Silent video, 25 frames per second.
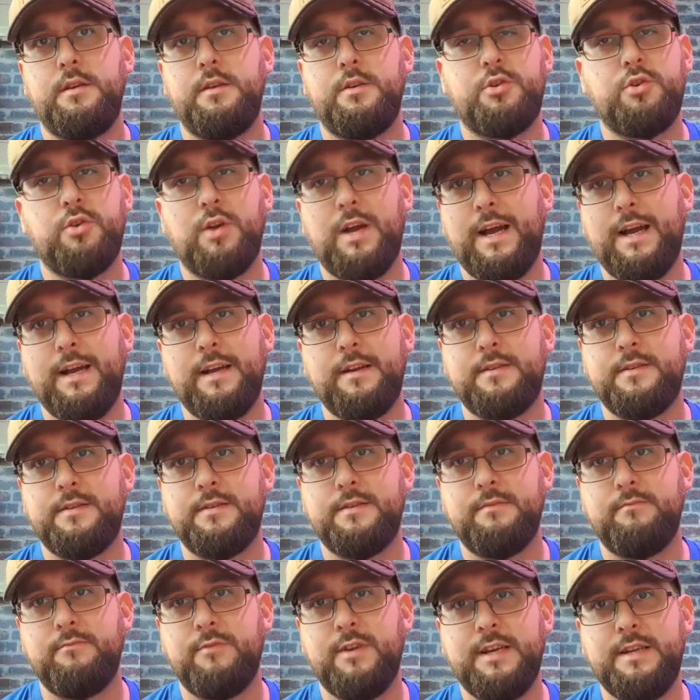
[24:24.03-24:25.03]
tracks,
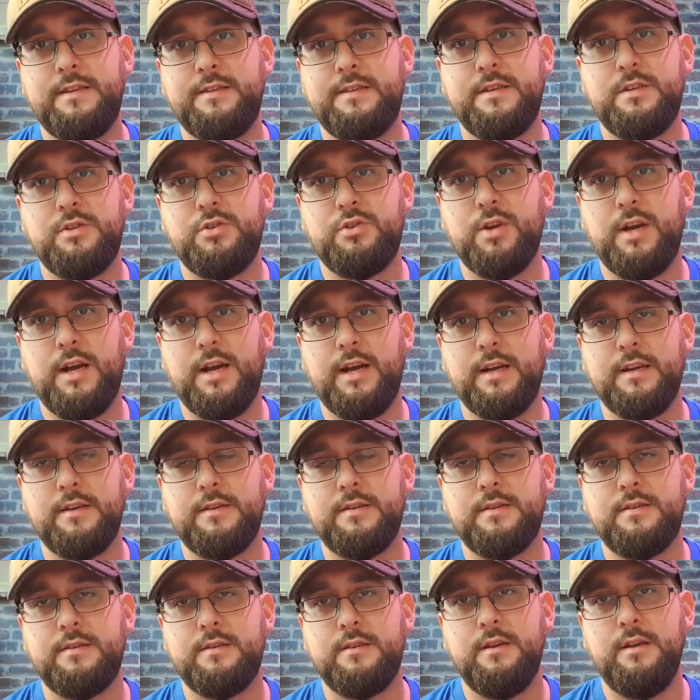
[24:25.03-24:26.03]
some racing
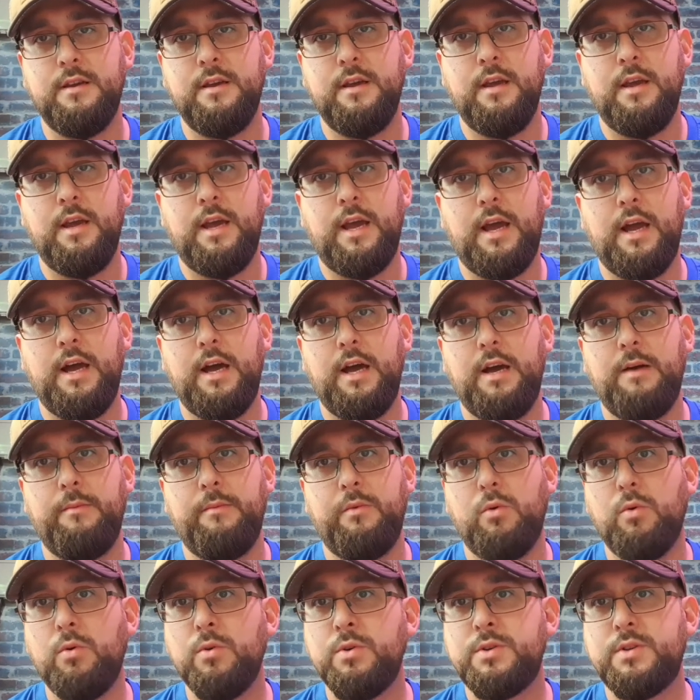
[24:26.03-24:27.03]
tracks.
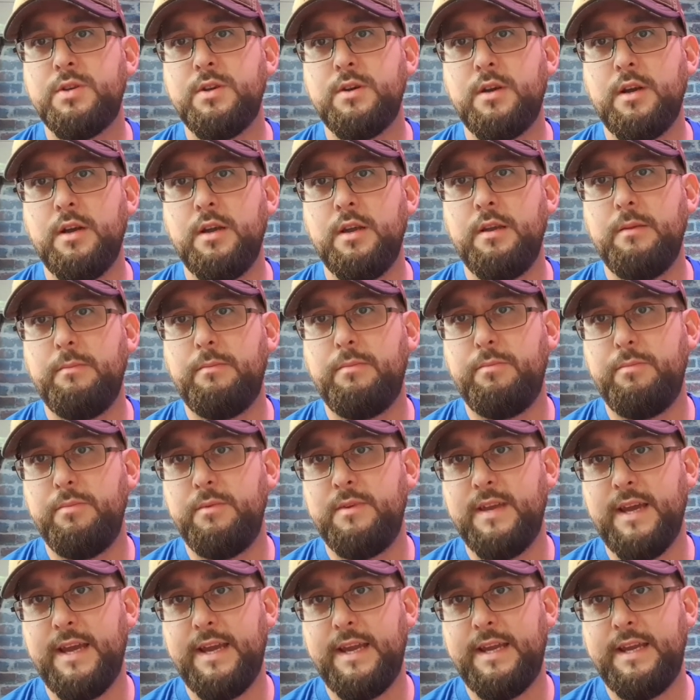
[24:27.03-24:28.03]
Also going to
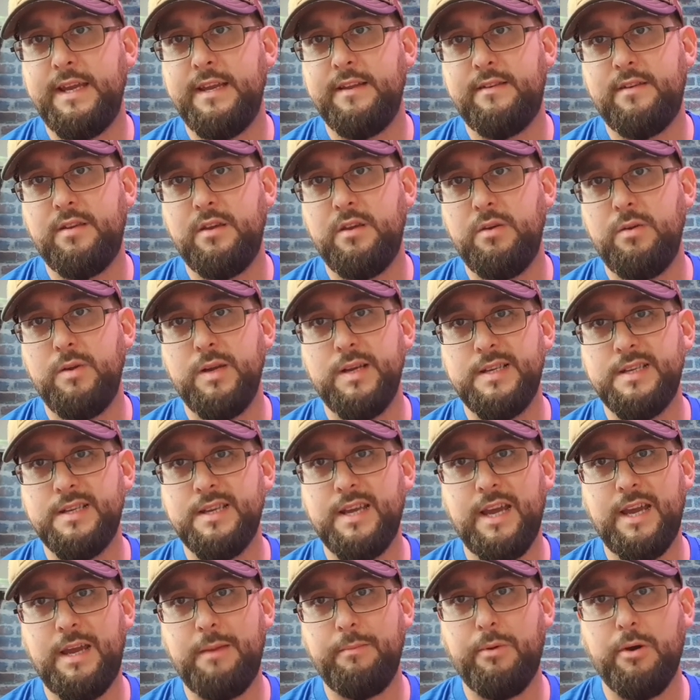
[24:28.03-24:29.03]
take it to a
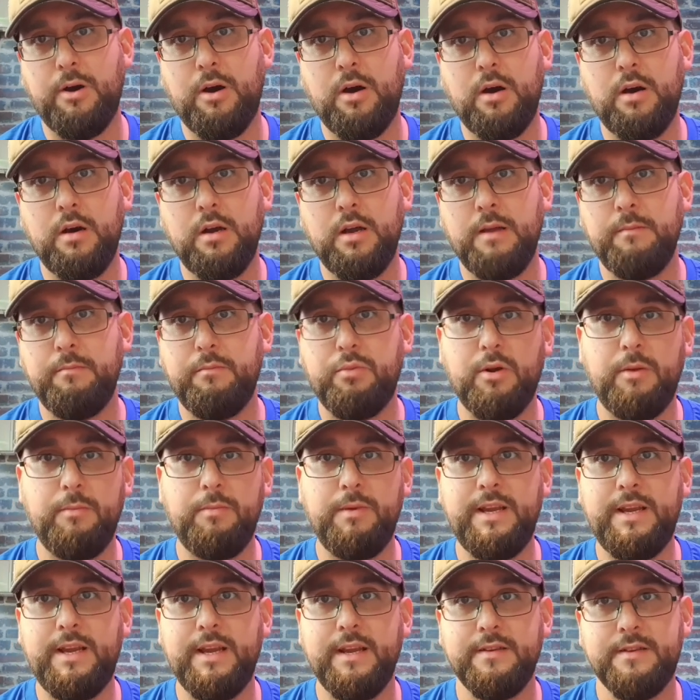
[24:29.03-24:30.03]
skate park and
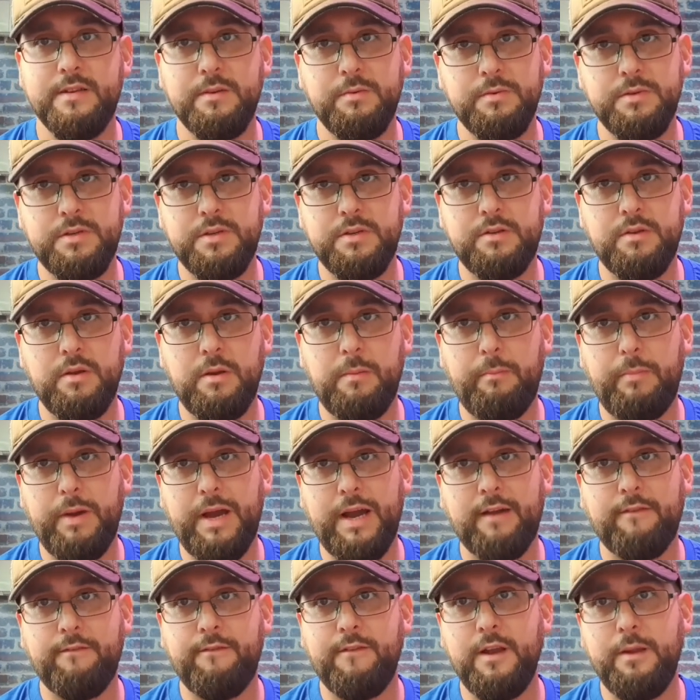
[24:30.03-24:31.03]
probably get someone to do a
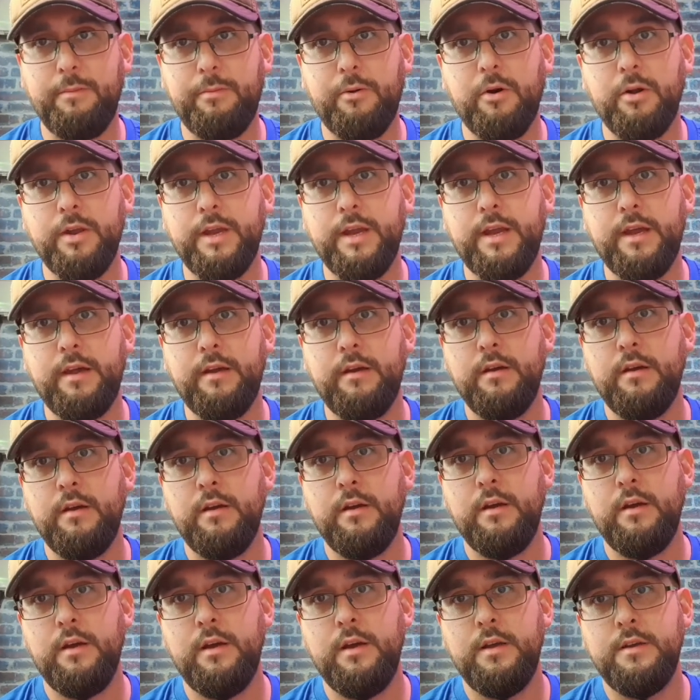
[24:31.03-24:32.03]
backflip on it.
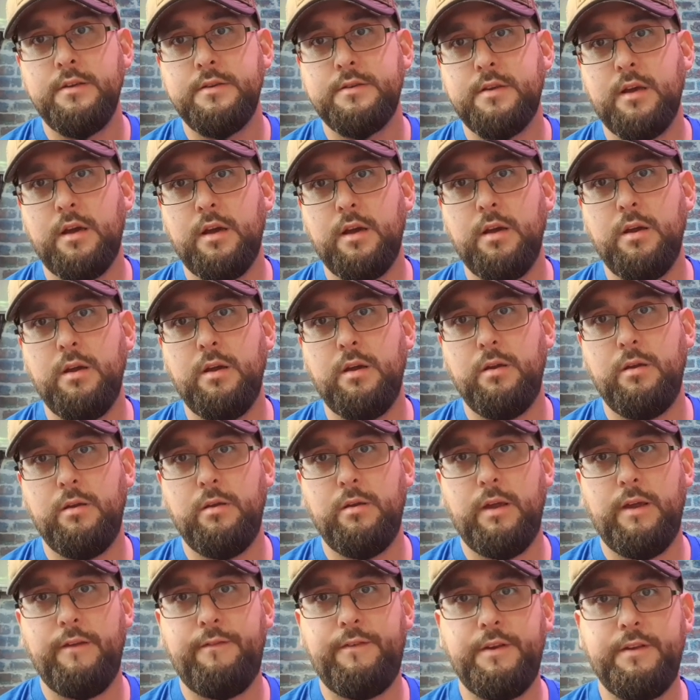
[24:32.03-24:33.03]
So
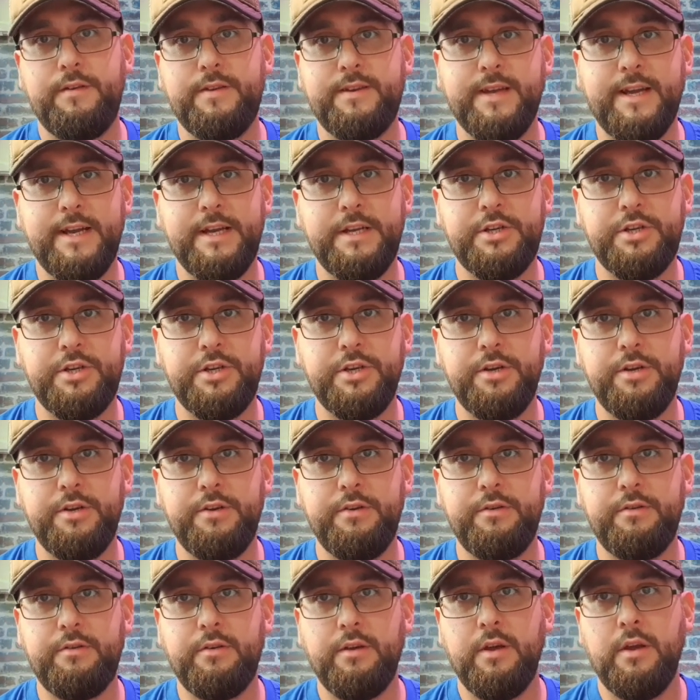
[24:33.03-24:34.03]
if you stay
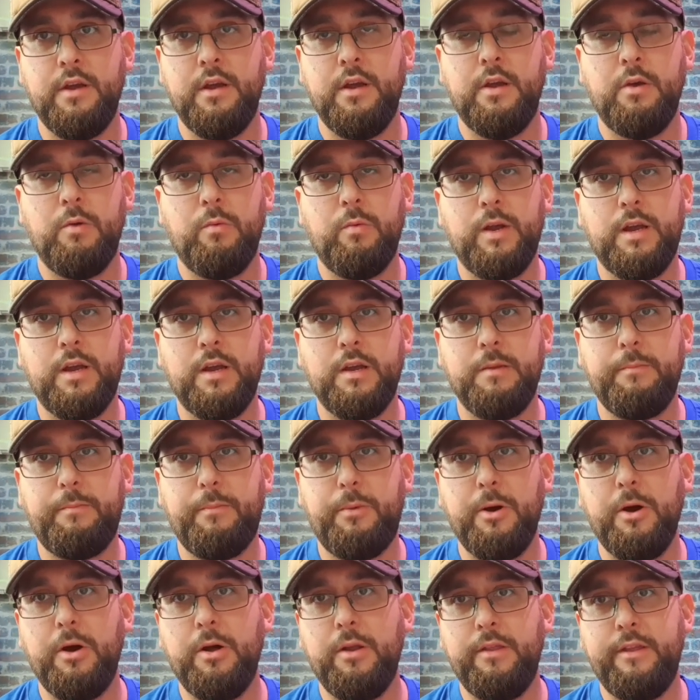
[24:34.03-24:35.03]
tuned, we're going to
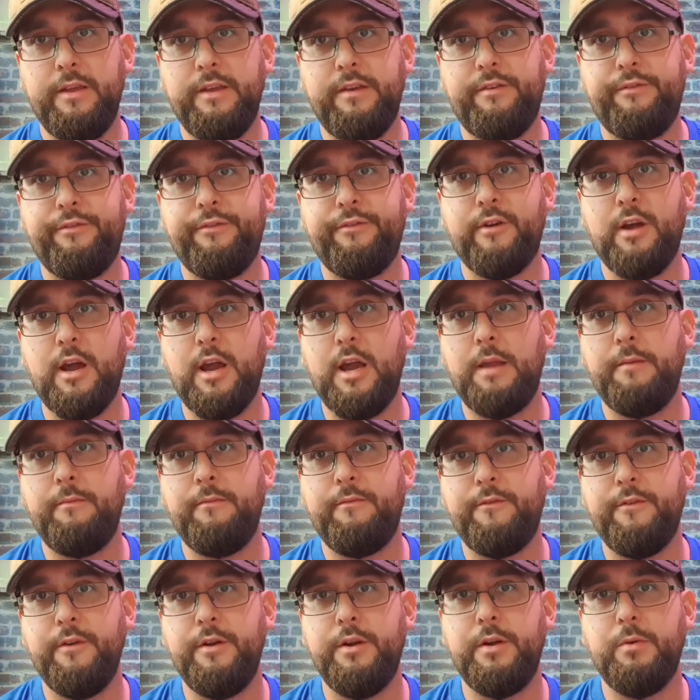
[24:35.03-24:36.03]
put this frame
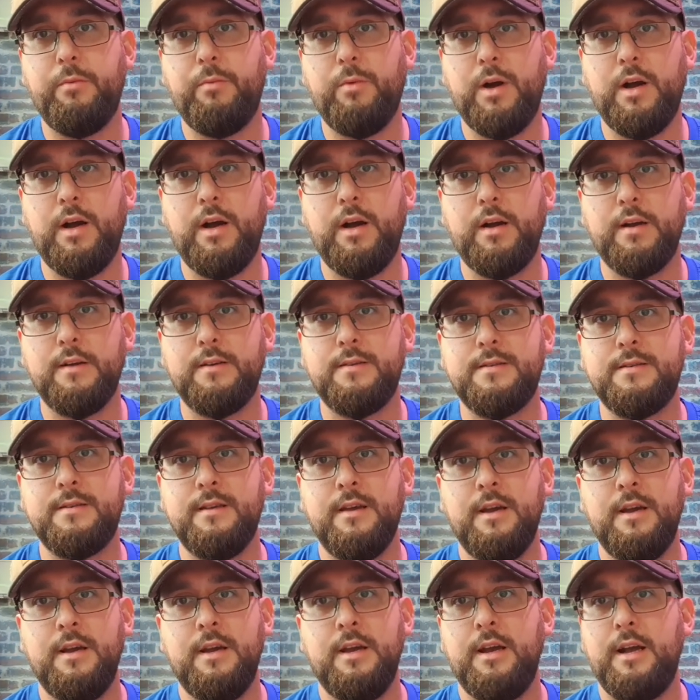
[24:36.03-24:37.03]
through the works
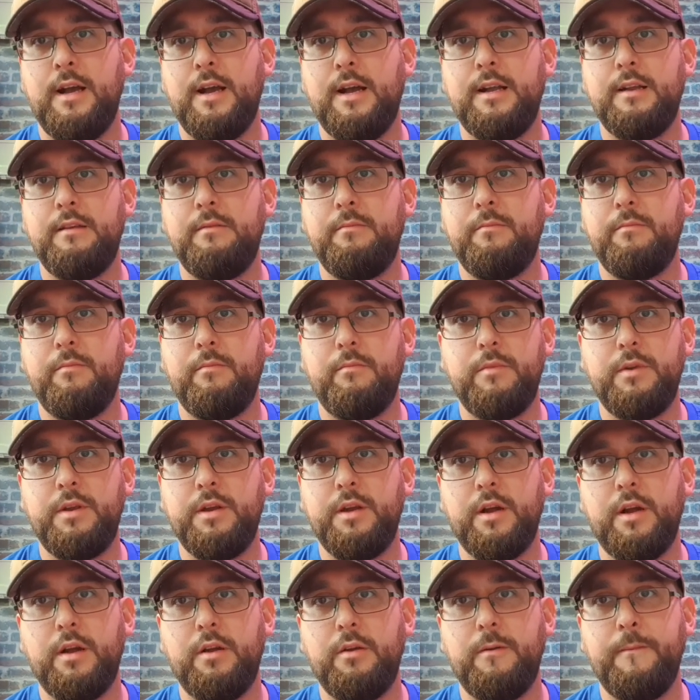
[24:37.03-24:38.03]
and,
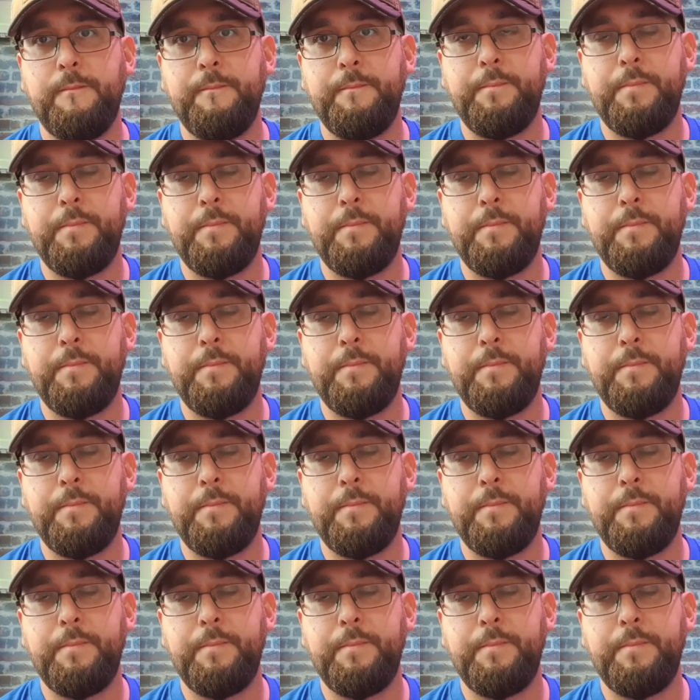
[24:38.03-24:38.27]
you know,